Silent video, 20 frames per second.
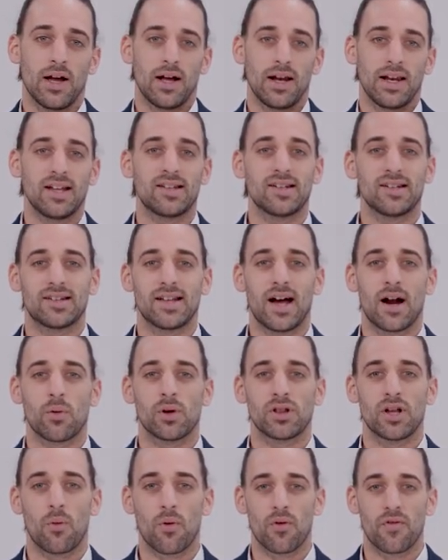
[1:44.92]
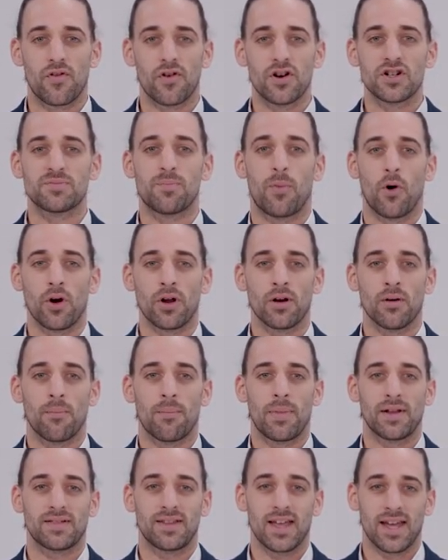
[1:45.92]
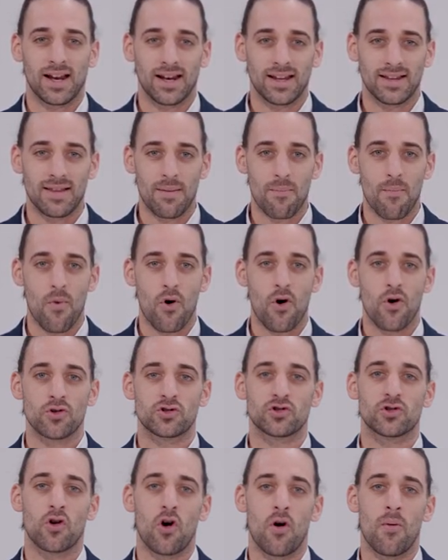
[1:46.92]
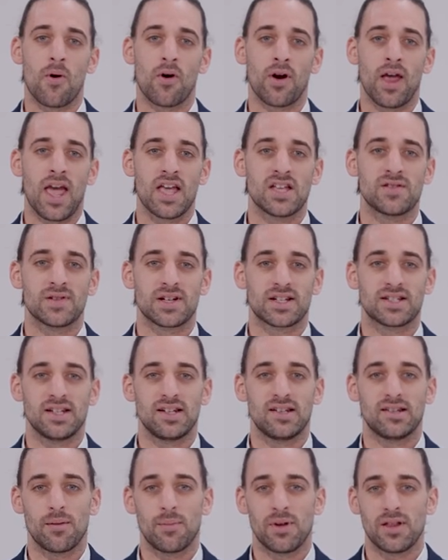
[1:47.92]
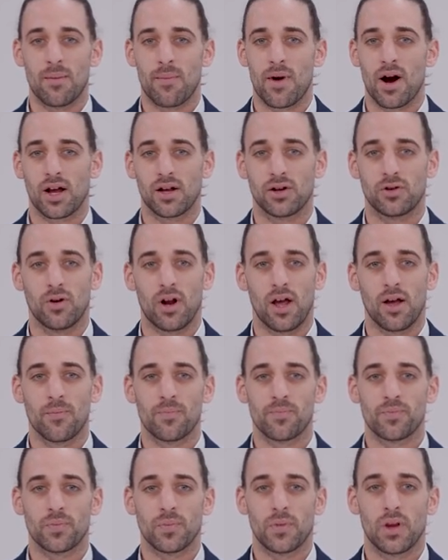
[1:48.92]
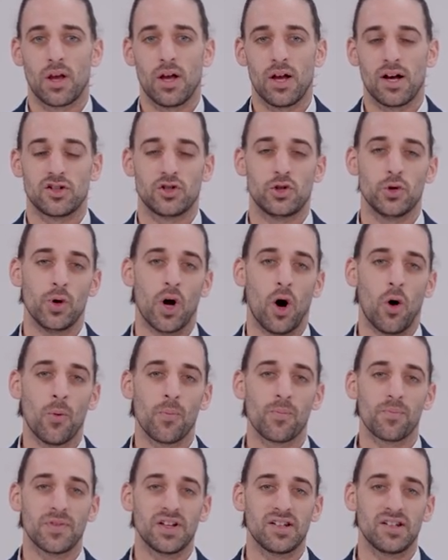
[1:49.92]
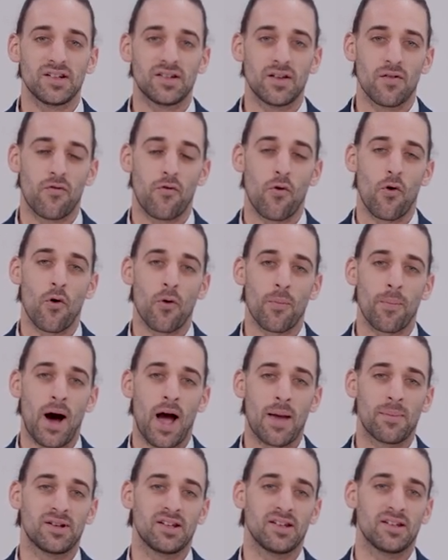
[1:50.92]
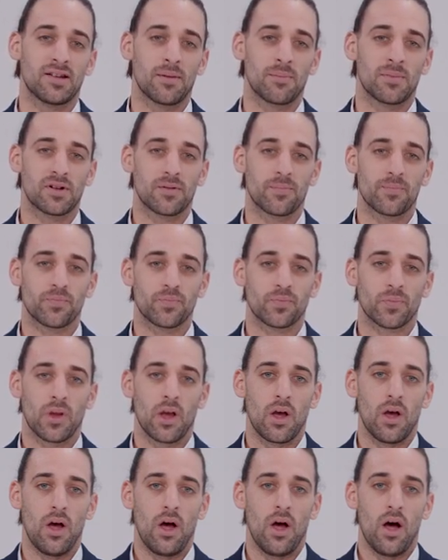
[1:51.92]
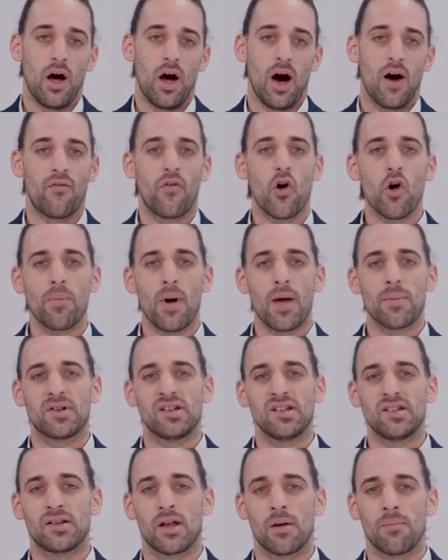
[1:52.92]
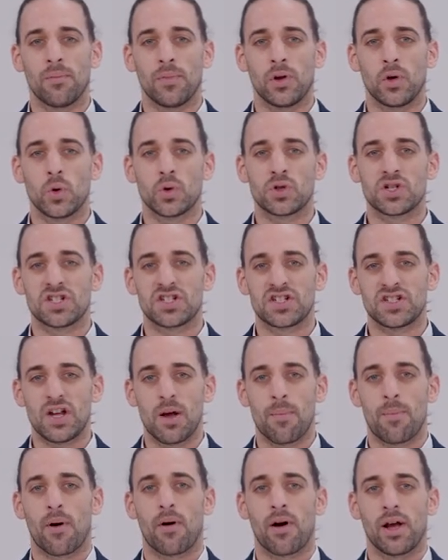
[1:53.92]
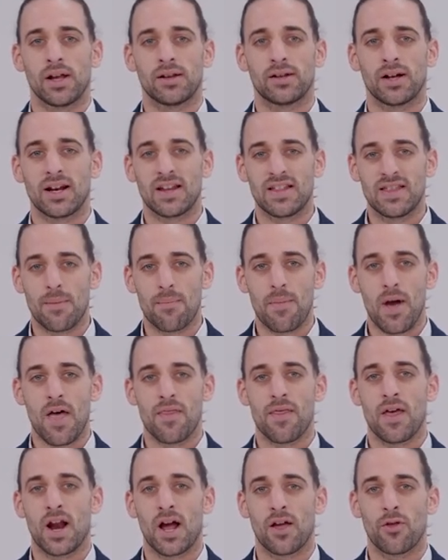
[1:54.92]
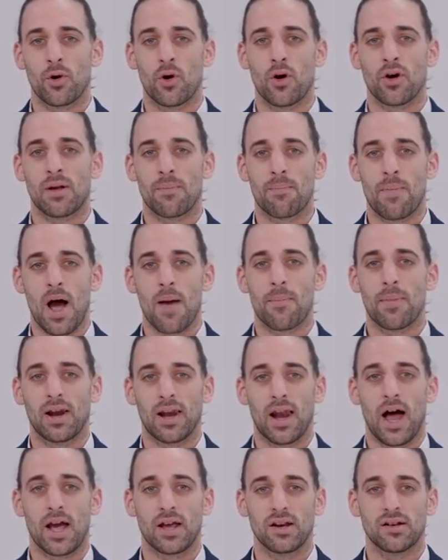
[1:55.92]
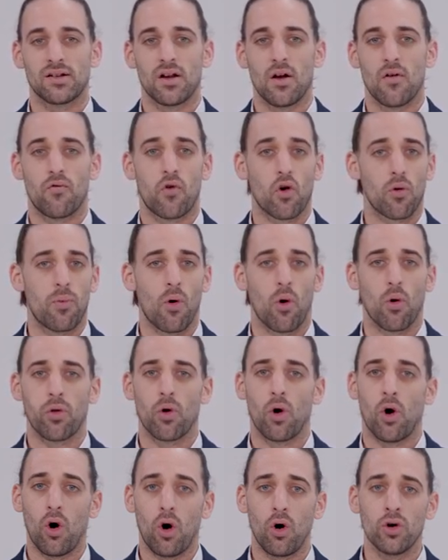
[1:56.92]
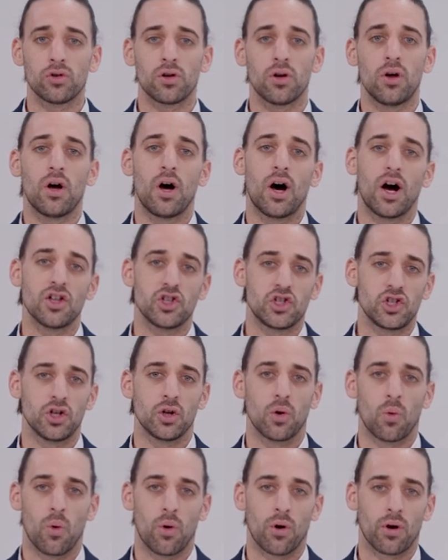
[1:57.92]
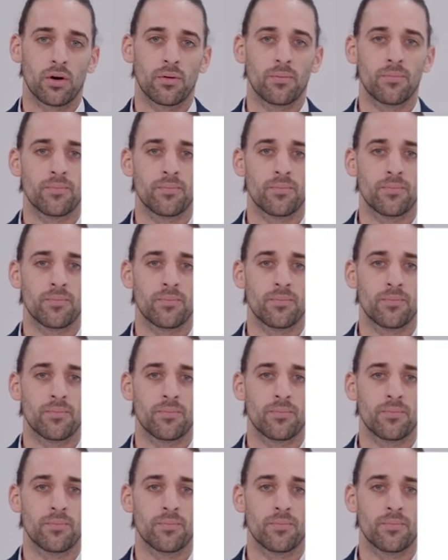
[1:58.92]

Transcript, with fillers: Let's start with our first point by tackling the most common H V A C system in the market today. As you know, this is the four-pipe systems. A four-pipe system uses separate and independent hydronic piping lines for both hot and chilled water.